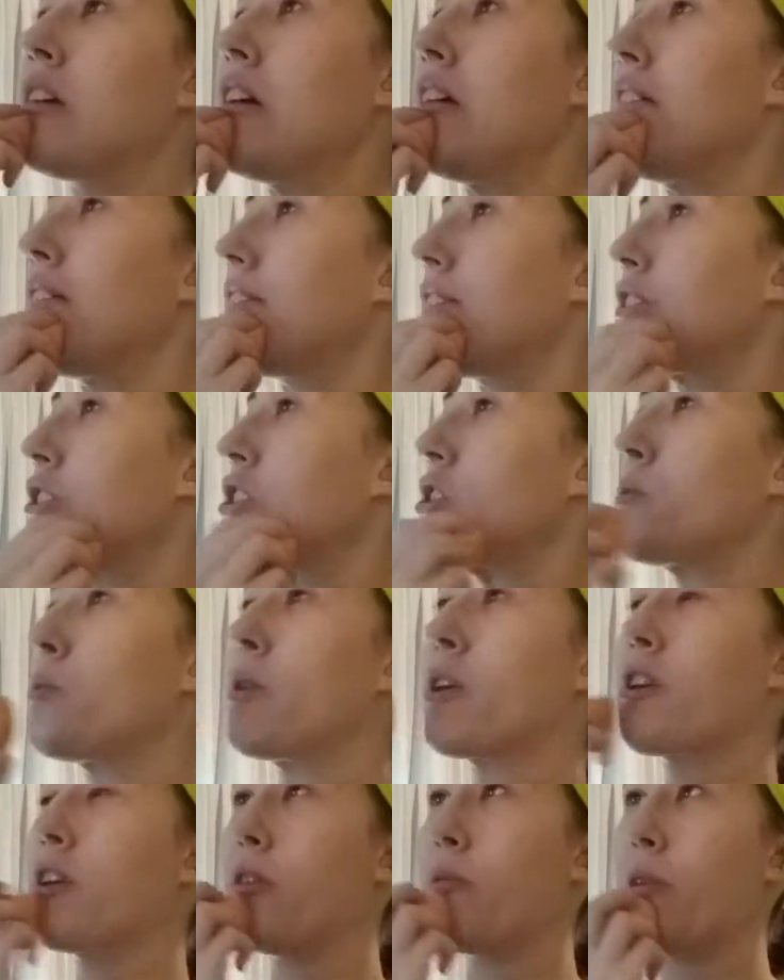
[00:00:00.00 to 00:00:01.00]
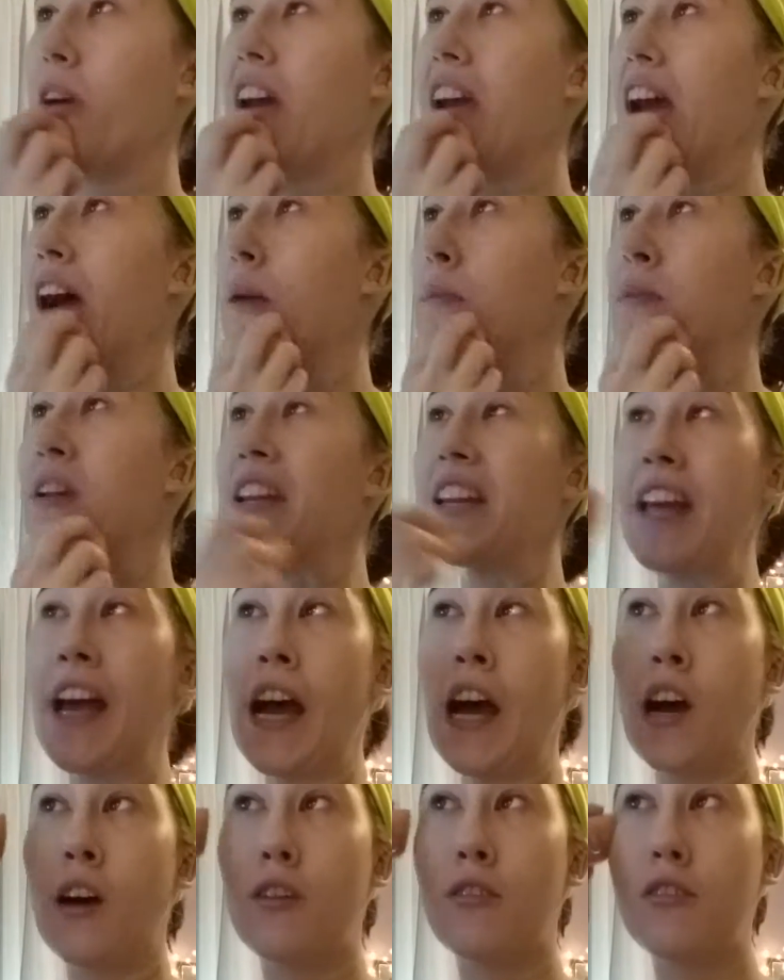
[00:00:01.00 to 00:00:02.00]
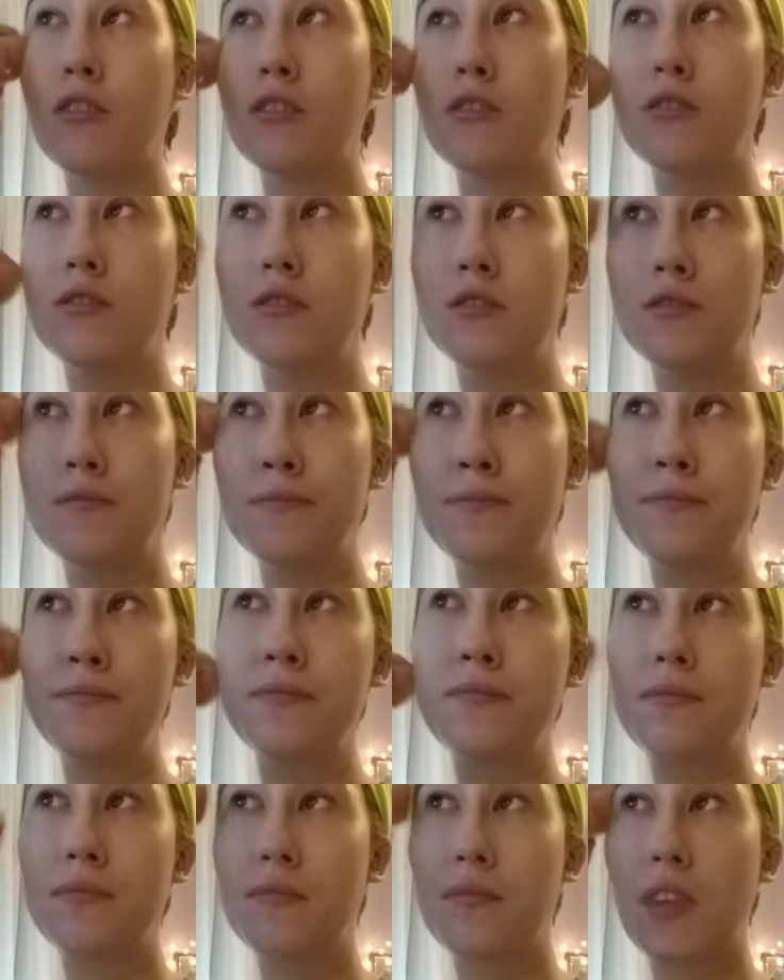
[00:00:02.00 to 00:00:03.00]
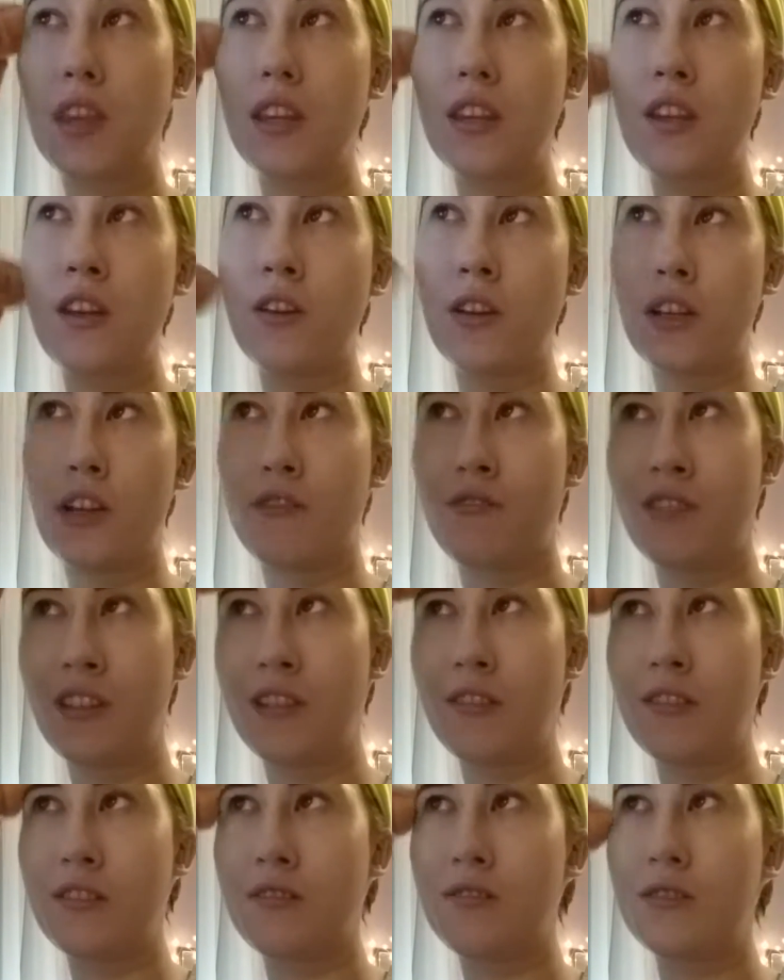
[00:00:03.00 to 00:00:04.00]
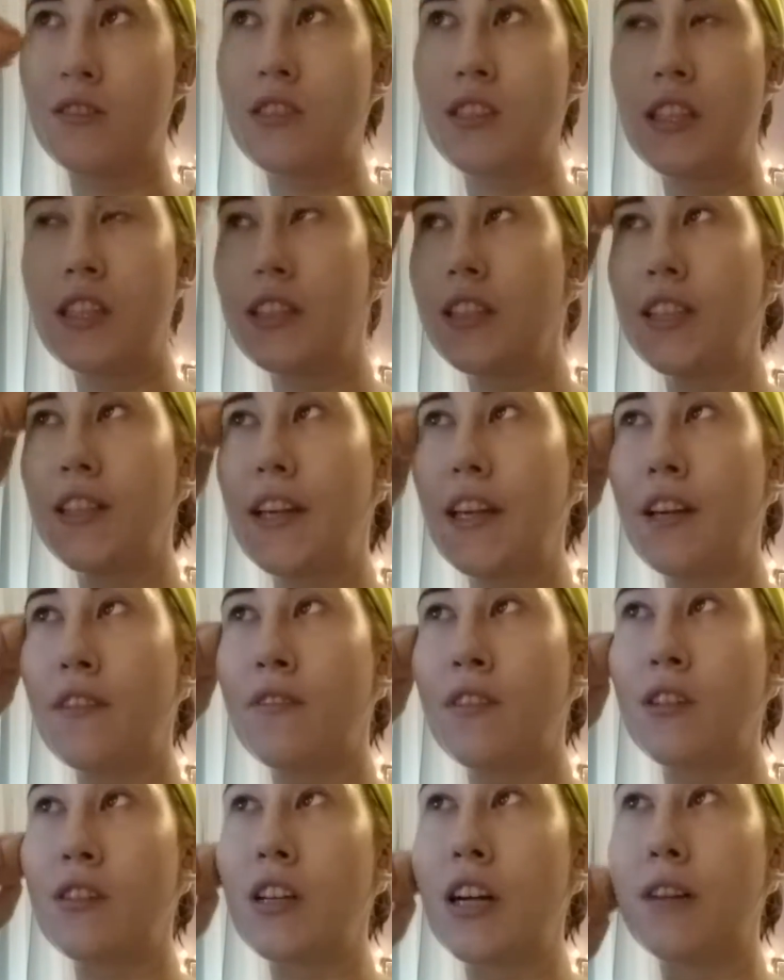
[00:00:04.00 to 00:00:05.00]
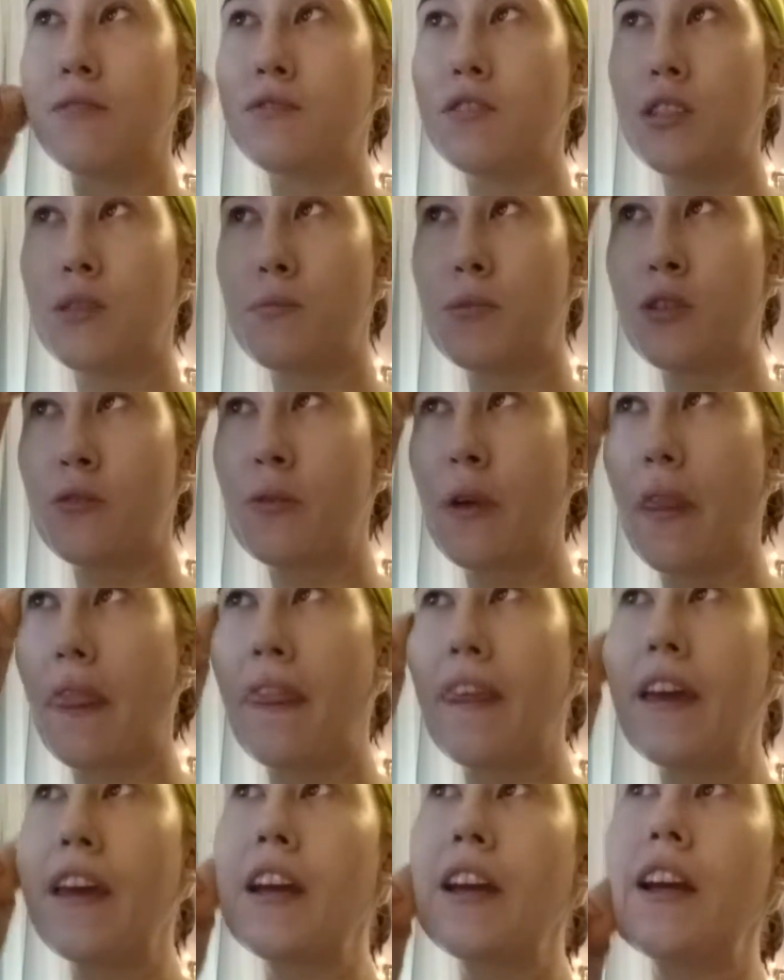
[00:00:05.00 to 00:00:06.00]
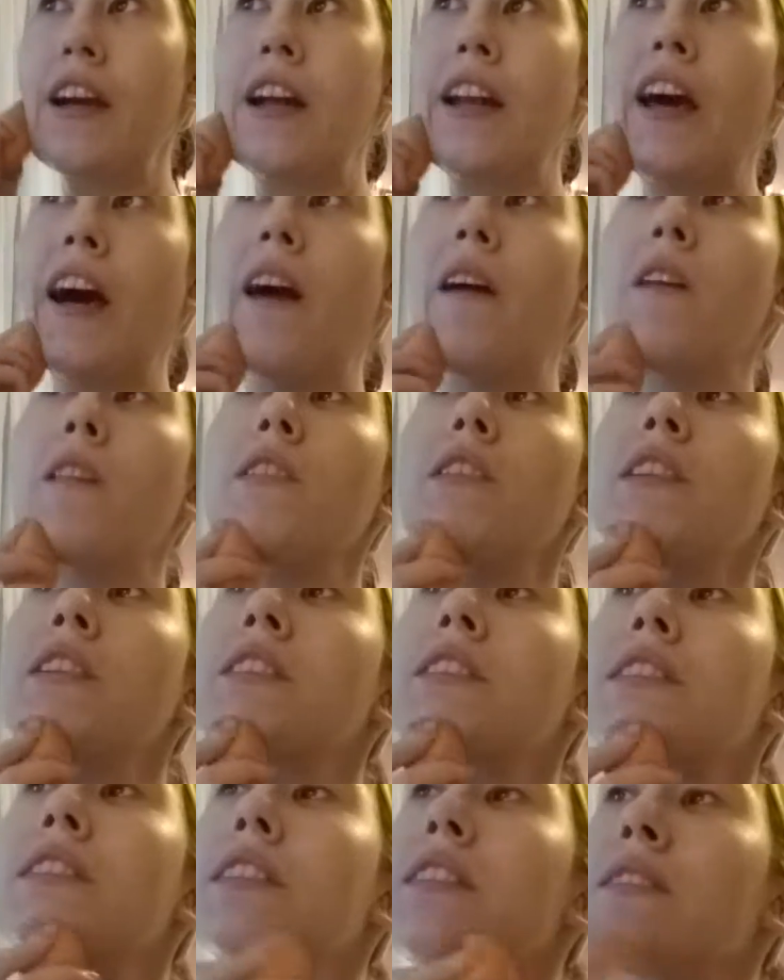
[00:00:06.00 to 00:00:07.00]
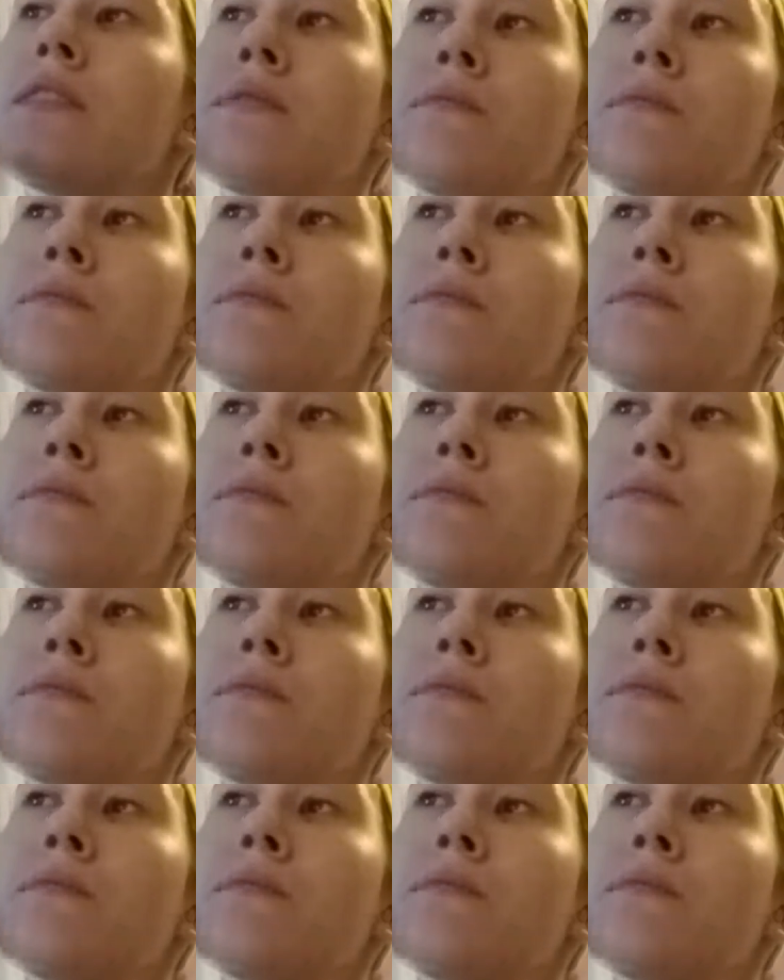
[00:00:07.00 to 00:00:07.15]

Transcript: And then just work your way up and down till you feel comfortable with it and how it looks.